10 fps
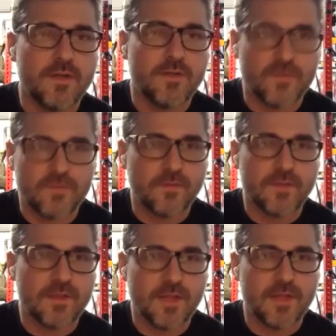It took
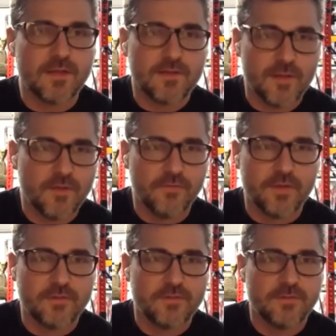something like
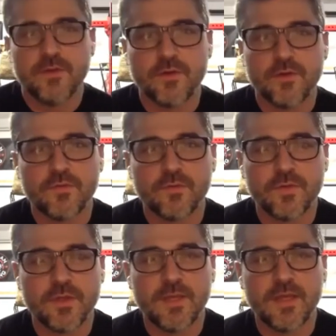COVID, you know, to
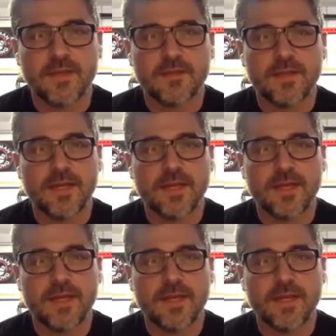really make